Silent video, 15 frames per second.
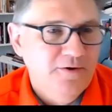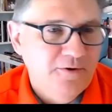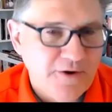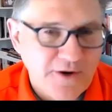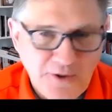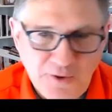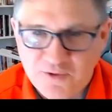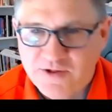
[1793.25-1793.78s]

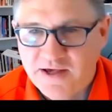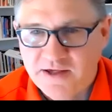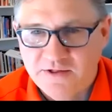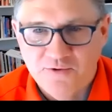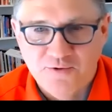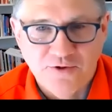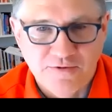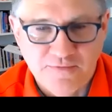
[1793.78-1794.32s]
or a use case
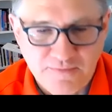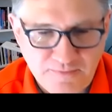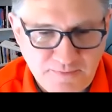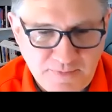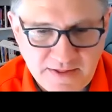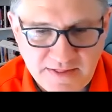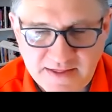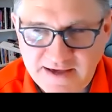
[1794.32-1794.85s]
of just
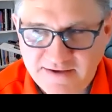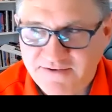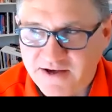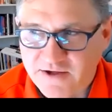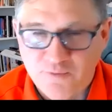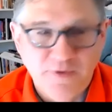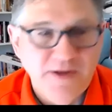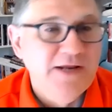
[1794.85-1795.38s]
basic
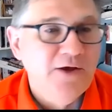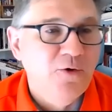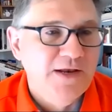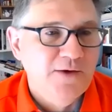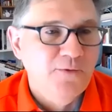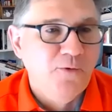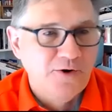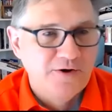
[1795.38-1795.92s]
FX really
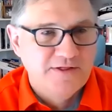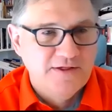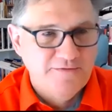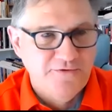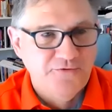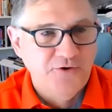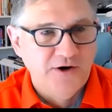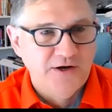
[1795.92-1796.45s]
only works
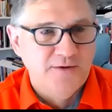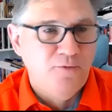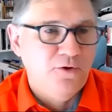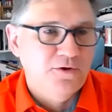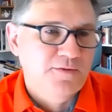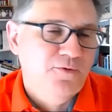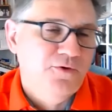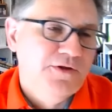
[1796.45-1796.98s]
if you've got a
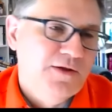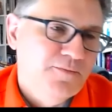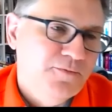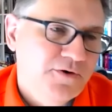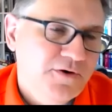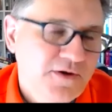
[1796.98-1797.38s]
multiple number